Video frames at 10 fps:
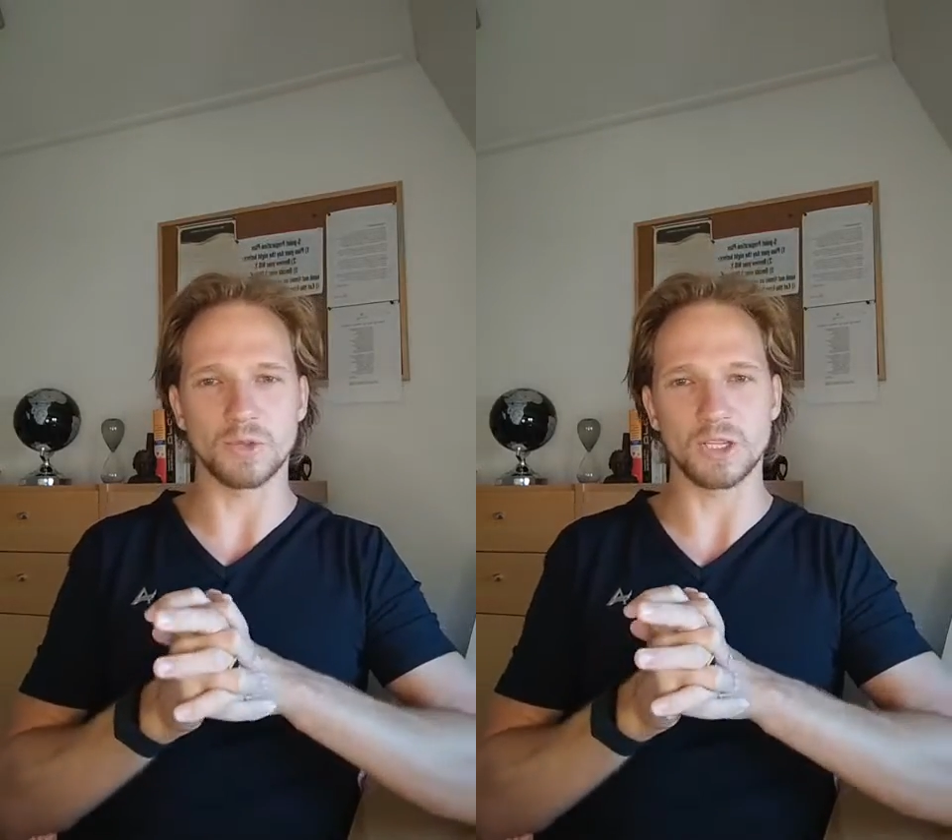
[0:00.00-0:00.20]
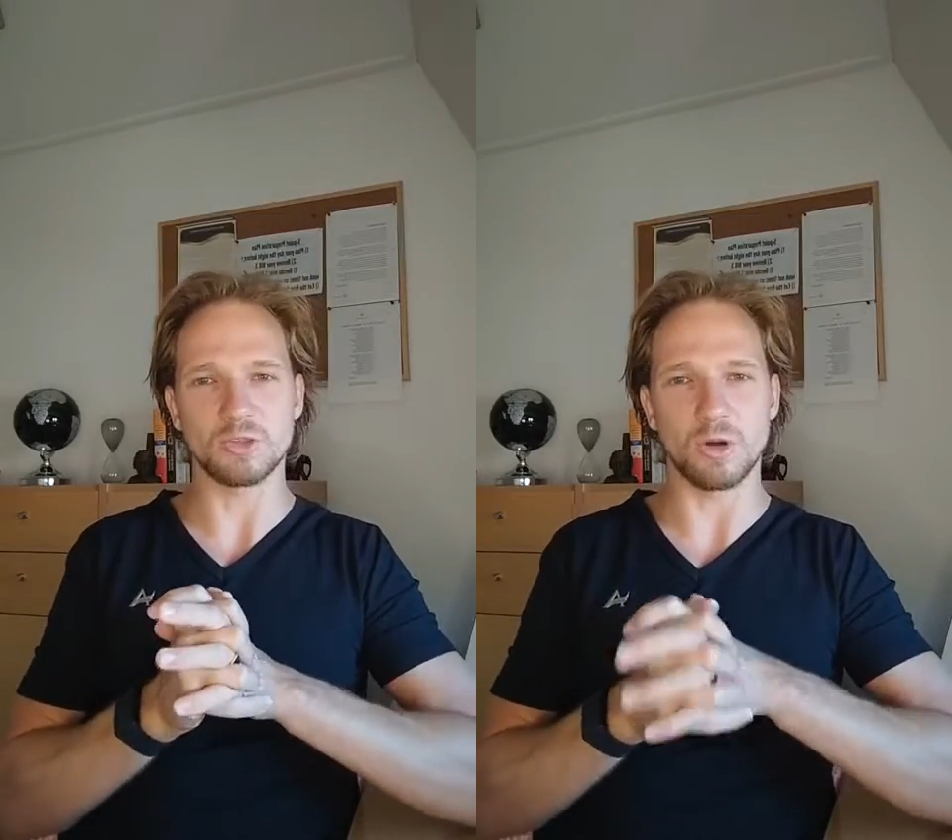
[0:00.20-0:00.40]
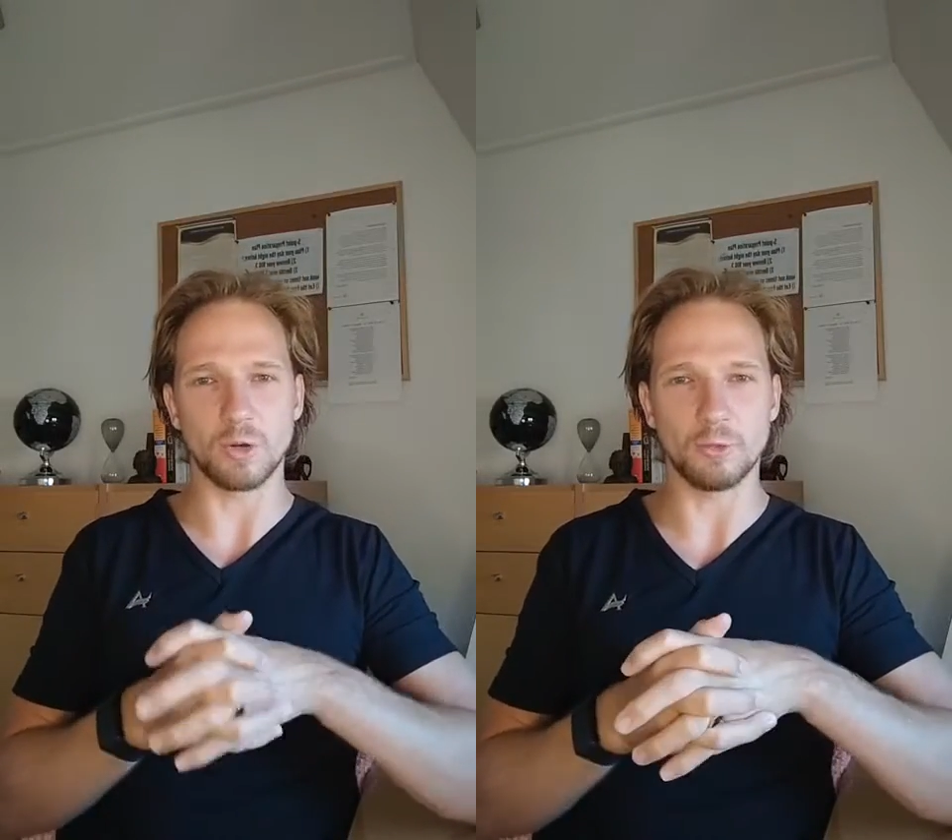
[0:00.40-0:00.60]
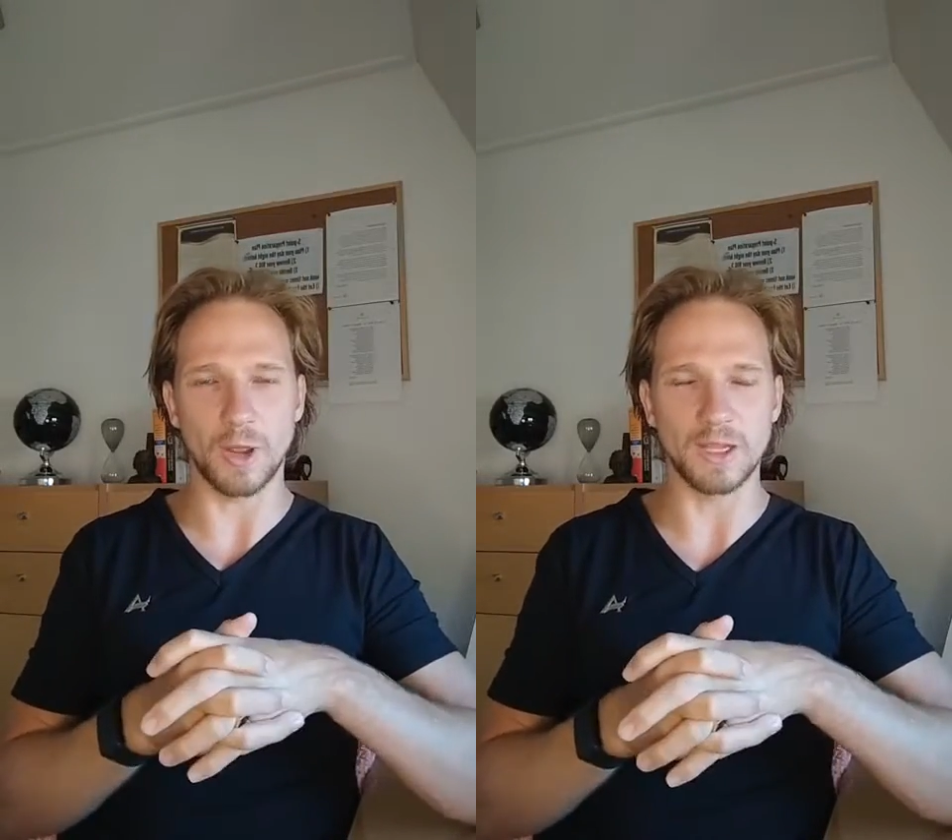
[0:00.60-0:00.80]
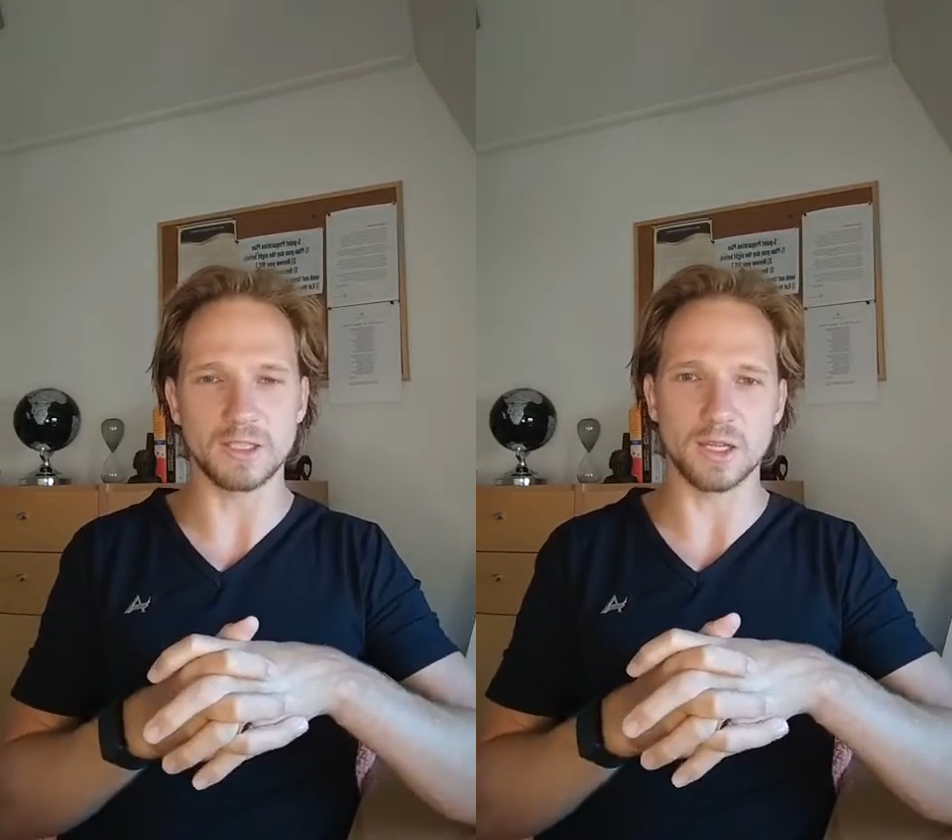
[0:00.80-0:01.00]
that you are
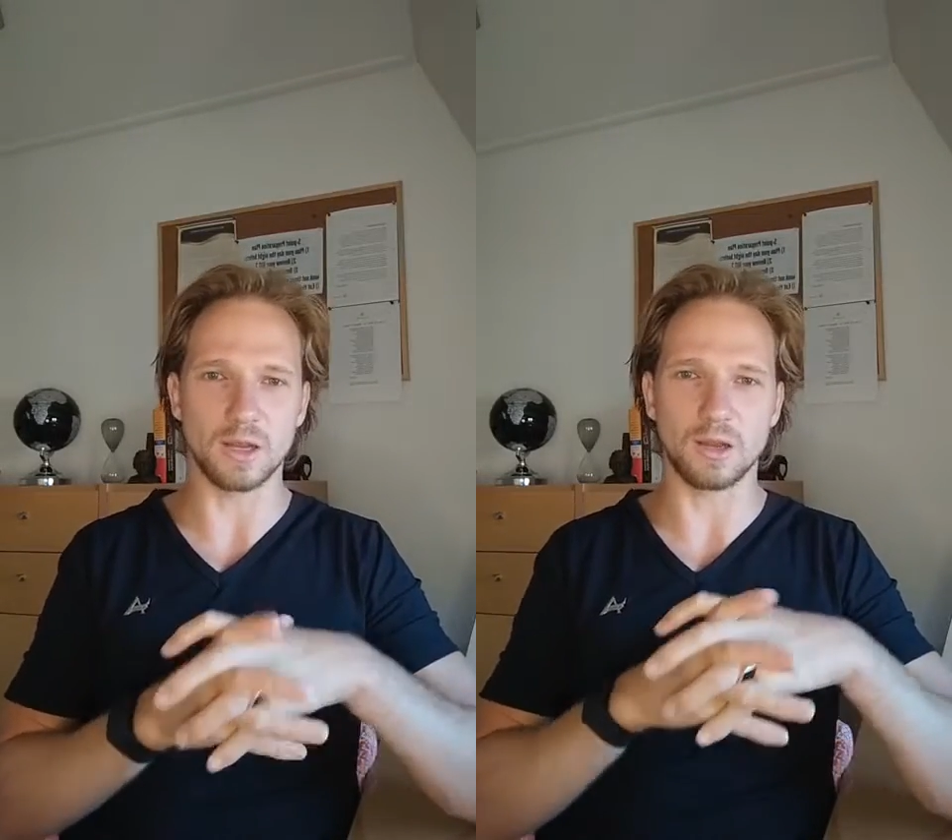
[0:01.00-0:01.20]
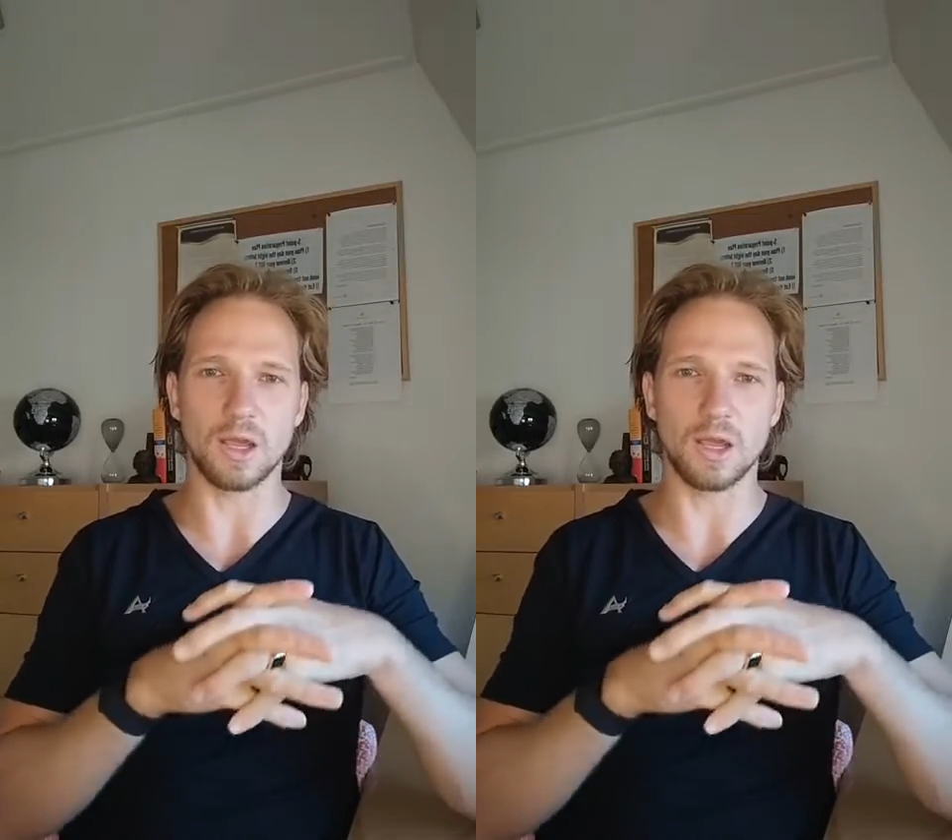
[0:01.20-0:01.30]
facing